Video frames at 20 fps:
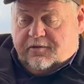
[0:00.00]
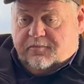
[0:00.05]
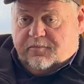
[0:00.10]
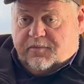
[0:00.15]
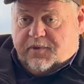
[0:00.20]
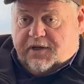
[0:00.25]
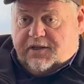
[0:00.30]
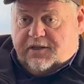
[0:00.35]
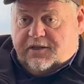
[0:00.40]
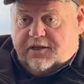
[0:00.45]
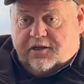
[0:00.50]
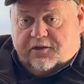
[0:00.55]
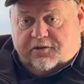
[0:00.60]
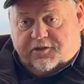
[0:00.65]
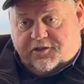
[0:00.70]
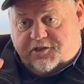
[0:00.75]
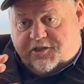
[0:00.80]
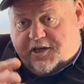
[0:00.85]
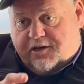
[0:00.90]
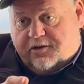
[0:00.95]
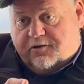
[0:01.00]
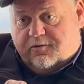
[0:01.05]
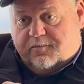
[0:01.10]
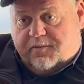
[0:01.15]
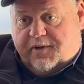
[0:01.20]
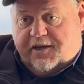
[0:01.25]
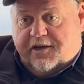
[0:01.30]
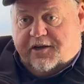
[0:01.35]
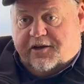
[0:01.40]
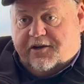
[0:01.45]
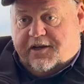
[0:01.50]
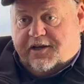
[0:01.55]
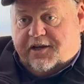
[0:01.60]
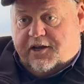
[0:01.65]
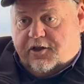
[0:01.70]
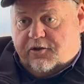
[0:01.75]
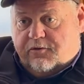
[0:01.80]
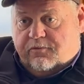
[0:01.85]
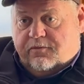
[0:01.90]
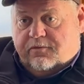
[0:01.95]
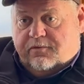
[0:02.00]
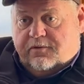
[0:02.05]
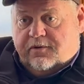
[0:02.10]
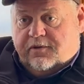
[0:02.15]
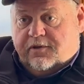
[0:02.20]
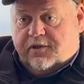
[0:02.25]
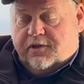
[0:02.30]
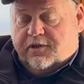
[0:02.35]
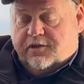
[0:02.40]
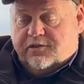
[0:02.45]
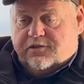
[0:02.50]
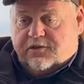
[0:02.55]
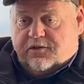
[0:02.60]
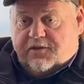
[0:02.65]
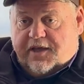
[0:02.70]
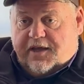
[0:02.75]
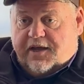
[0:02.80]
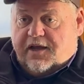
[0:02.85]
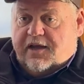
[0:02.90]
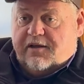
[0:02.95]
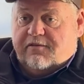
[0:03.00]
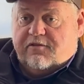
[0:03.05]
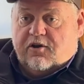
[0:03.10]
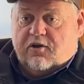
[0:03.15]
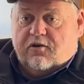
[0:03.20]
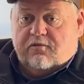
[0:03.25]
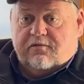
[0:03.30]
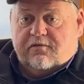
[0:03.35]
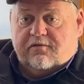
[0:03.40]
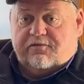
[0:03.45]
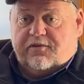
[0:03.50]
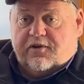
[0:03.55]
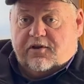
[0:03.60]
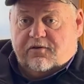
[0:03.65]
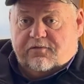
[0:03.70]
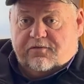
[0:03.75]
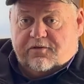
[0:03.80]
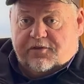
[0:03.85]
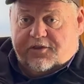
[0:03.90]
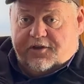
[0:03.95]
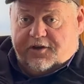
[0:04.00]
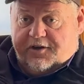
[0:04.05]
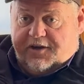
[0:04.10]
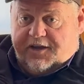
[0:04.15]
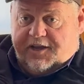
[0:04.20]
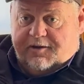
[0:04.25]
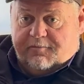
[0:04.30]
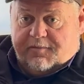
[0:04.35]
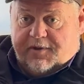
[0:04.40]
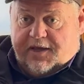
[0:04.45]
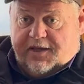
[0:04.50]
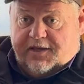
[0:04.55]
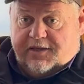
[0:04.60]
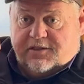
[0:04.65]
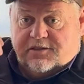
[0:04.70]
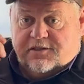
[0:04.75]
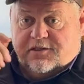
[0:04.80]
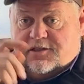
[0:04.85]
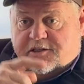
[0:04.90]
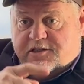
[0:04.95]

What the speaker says: But, the jail will be here in Newton, so they'll have an overflow for their inmates.